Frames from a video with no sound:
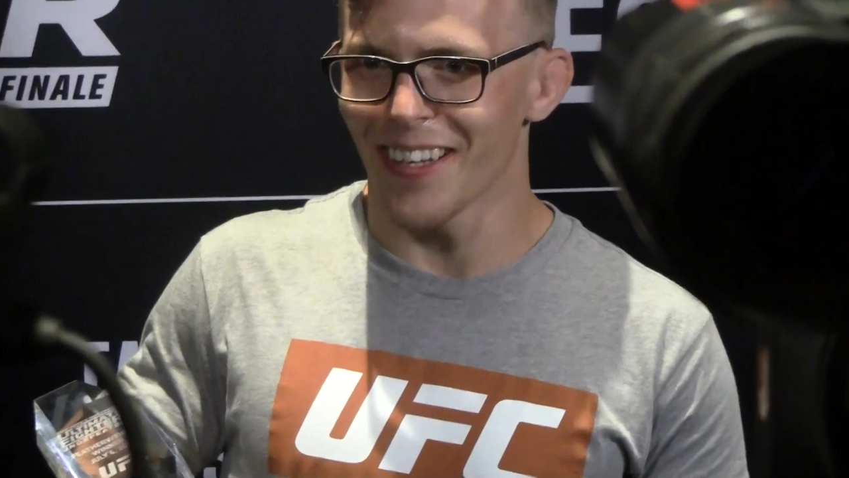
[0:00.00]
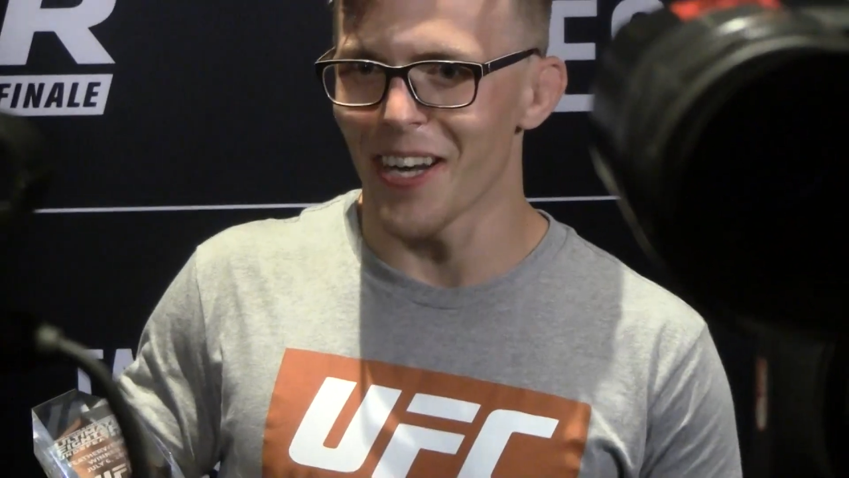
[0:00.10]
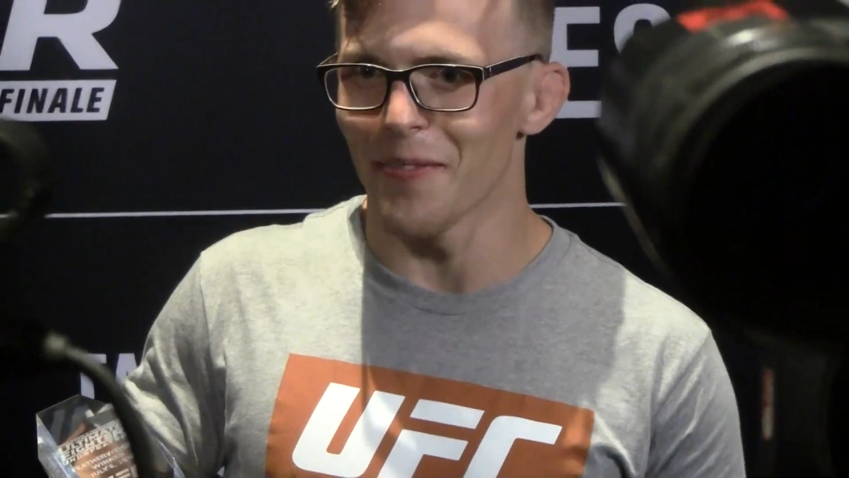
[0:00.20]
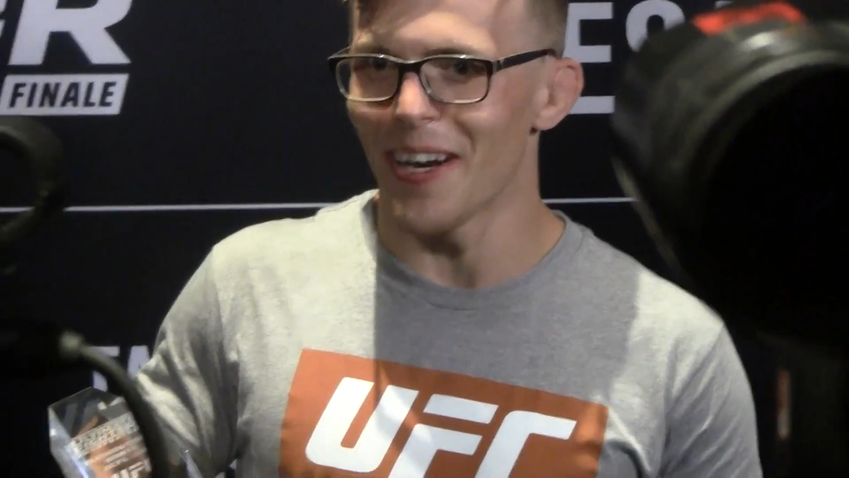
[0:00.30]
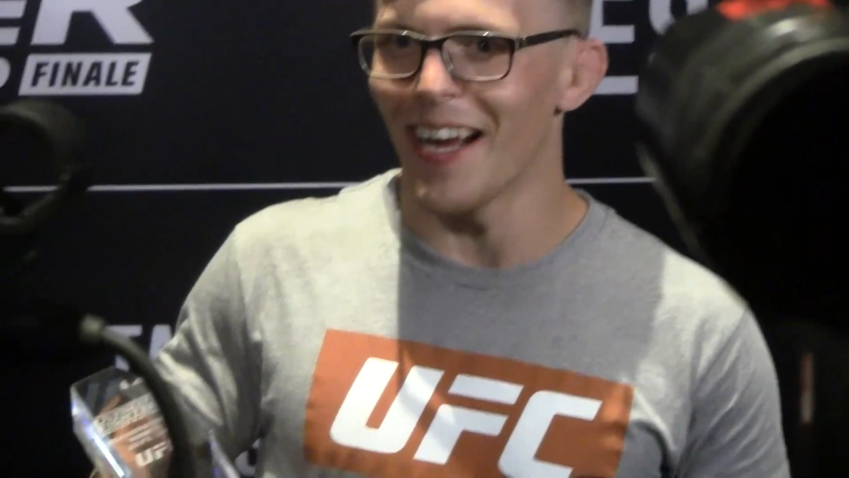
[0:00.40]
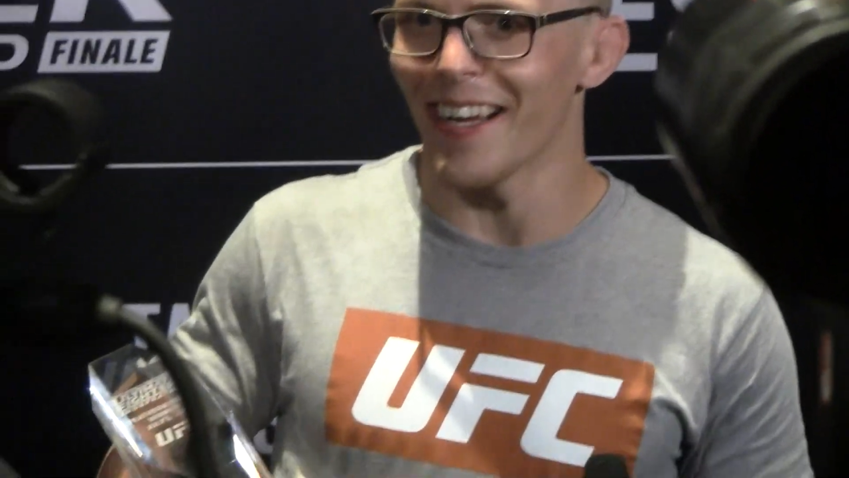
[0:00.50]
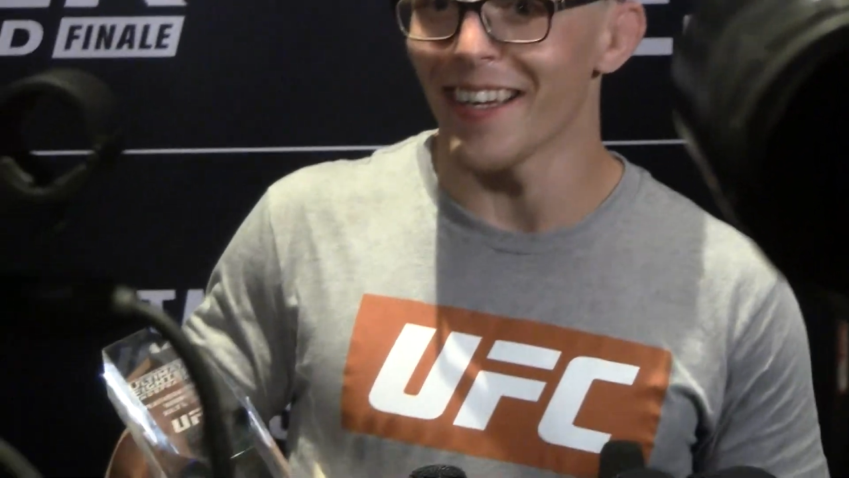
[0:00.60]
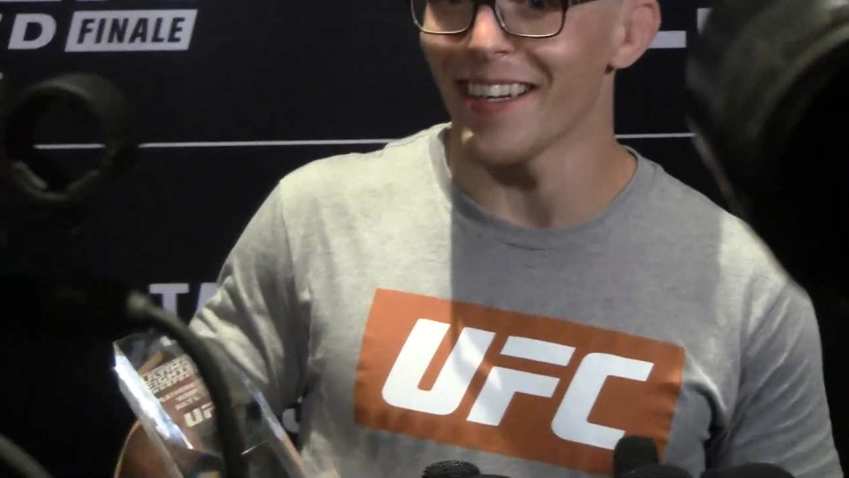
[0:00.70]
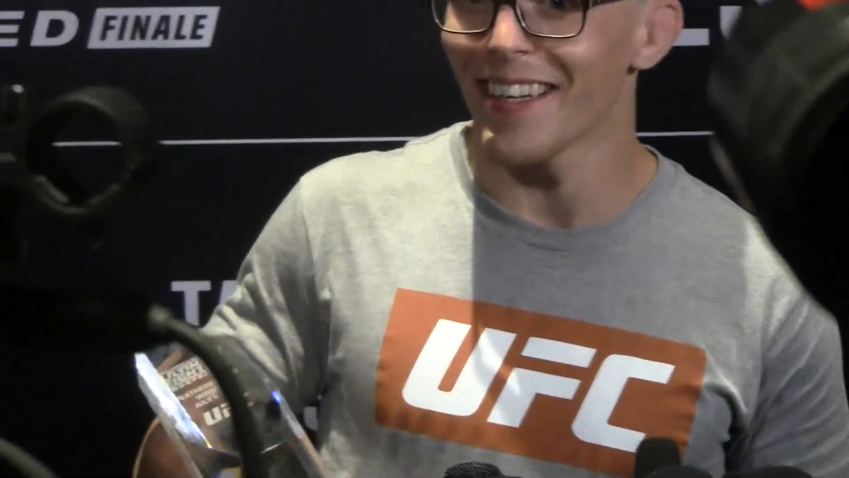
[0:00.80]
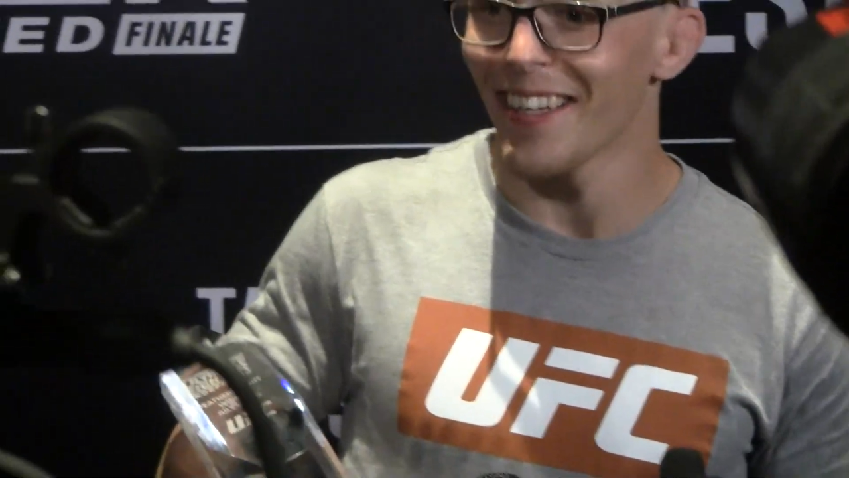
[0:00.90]
coming at
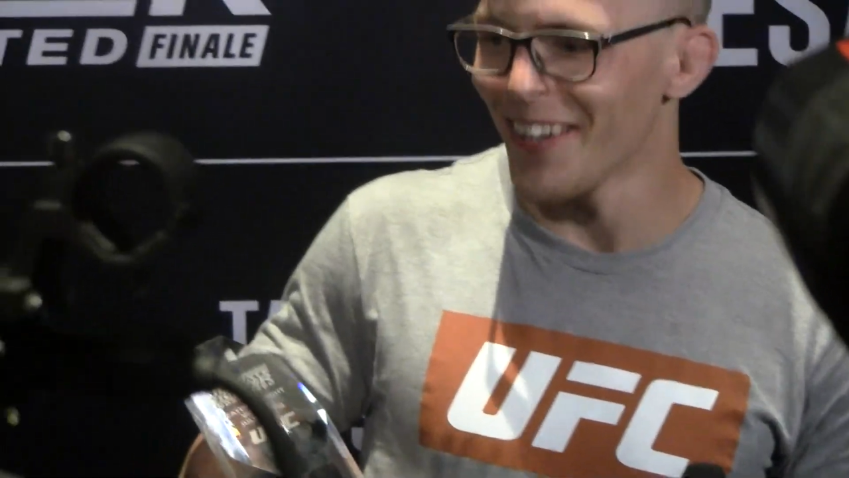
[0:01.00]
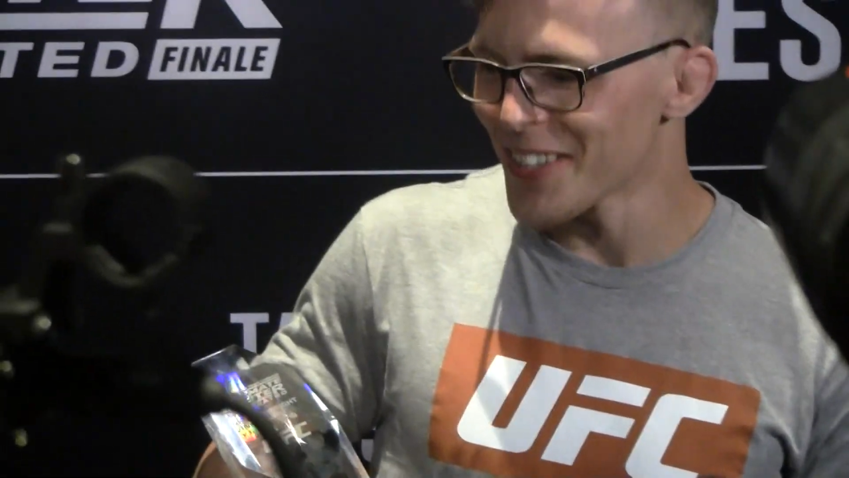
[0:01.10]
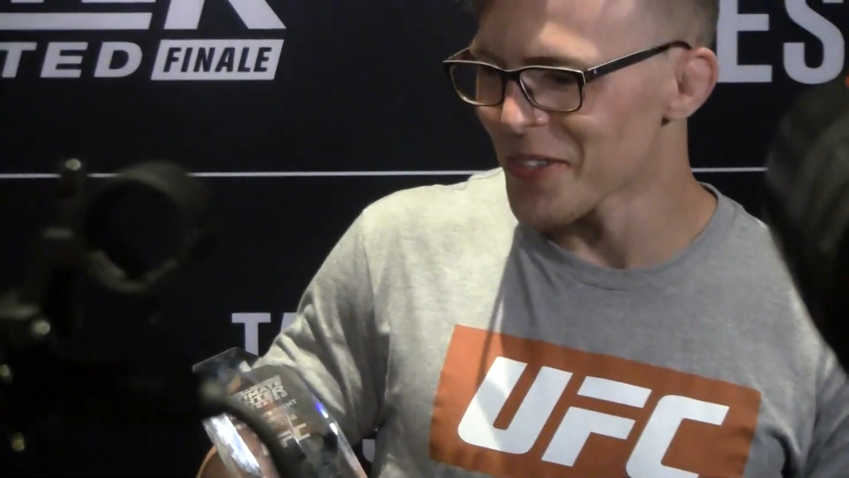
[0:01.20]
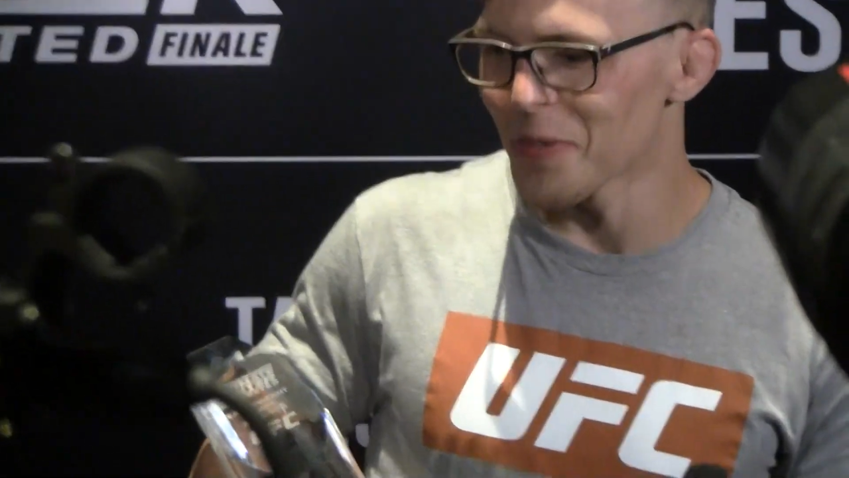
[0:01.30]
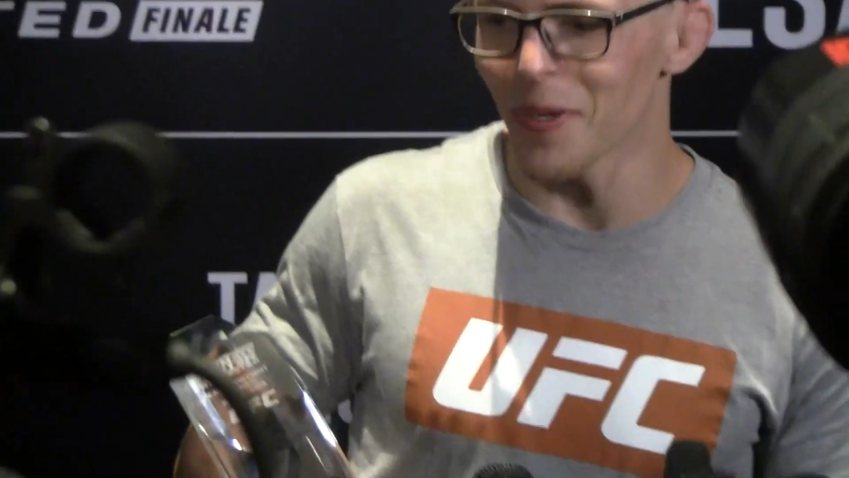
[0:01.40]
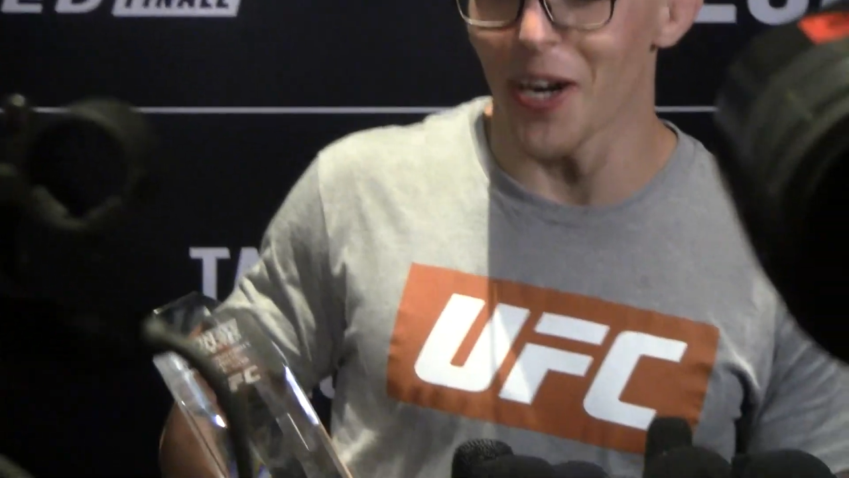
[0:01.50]
you. You know, it's going to be